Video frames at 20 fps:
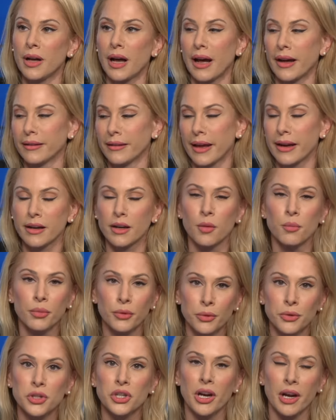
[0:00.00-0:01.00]
I like
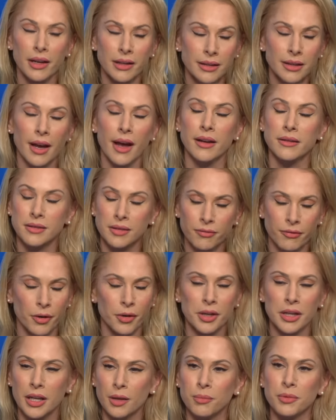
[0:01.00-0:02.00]
kombucha, yes,
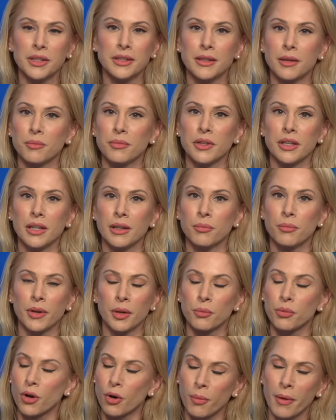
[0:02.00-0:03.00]
very hippy dippy,
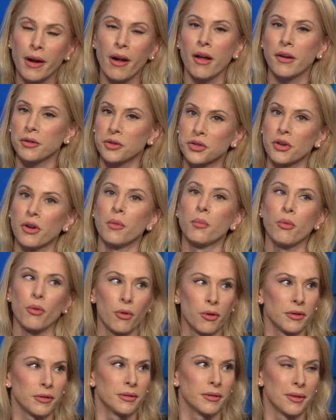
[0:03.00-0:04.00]
but probiotics are
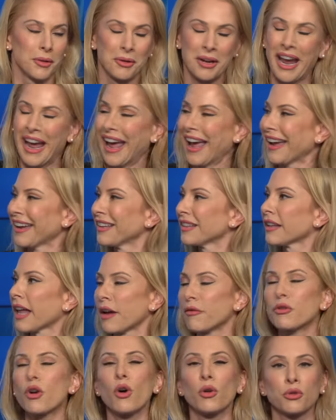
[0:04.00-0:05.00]
important, okay?
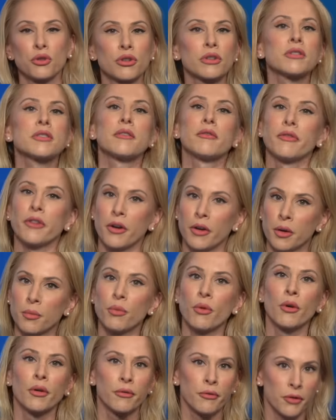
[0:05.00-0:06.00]
Life cultures, very
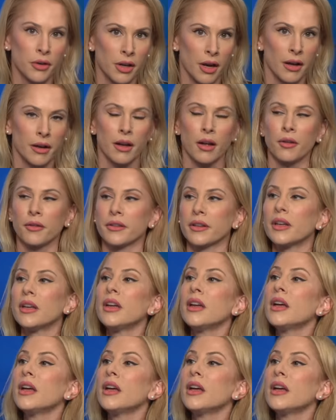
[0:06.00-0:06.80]
important for gut health.